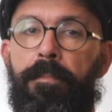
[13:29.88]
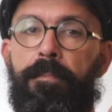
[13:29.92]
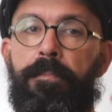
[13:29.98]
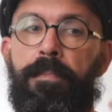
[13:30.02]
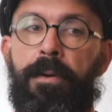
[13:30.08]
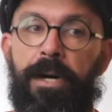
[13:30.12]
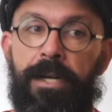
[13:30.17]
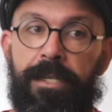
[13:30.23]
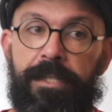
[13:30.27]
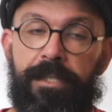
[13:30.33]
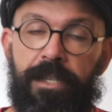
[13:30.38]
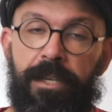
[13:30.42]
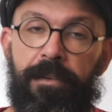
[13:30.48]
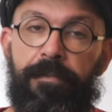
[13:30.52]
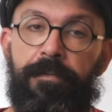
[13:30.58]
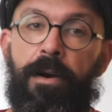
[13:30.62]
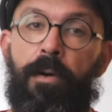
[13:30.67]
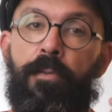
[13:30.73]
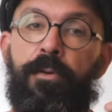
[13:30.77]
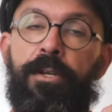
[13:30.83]
but
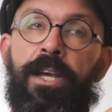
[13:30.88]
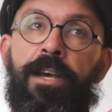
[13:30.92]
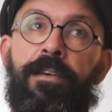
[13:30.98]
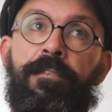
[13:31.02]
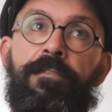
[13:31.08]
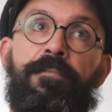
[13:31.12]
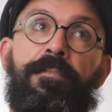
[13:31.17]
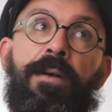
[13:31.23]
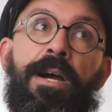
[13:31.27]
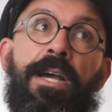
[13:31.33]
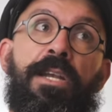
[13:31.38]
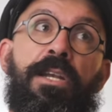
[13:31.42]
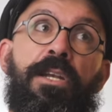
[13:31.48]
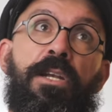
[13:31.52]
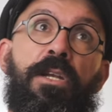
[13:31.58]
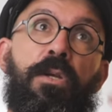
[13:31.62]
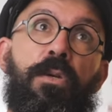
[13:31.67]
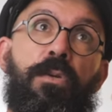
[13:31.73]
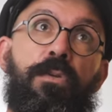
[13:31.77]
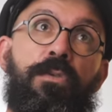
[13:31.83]
if I would have my
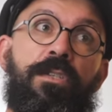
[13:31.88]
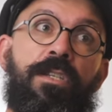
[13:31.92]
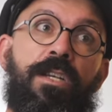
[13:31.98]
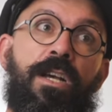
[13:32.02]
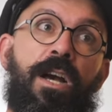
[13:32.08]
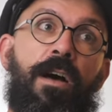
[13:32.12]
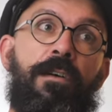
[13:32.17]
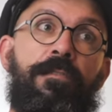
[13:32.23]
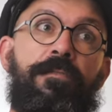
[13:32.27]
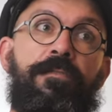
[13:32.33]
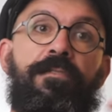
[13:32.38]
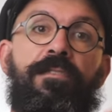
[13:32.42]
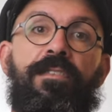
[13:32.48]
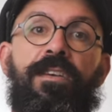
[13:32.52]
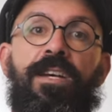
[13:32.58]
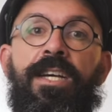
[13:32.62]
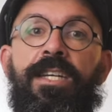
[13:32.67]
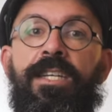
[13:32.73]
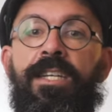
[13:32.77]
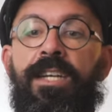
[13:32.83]
loose cuff
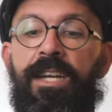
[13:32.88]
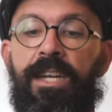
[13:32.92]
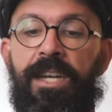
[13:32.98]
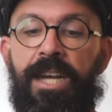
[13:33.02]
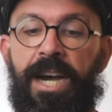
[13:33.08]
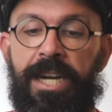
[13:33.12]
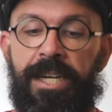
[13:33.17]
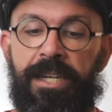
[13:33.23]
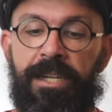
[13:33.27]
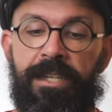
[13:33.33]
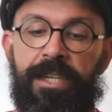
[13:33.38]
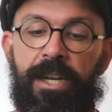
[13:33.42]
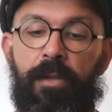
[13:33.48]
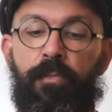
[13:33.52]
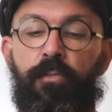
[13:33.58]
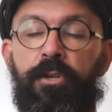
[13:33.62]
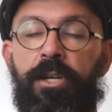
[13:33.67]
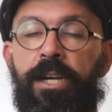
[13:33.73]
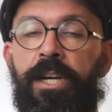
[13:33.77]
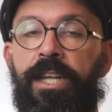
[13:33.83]
and the liner
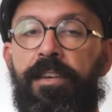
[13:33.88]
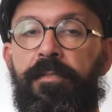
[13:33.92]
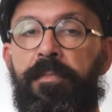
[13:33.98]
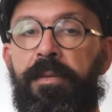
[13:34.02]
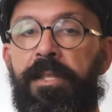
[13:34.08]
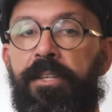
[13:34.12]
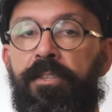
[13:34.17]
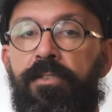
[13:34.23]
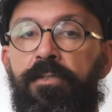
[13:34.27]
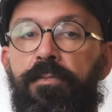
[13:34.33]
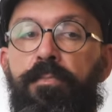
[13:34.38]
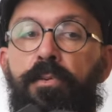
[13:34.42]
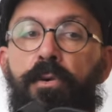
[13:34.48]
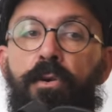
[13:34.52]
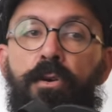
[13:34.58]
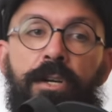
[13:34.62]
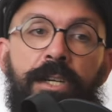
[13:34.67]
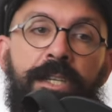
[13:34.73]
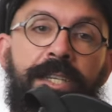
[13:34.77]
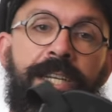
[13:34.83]
that wouldn't give me the
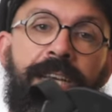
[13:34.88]
support,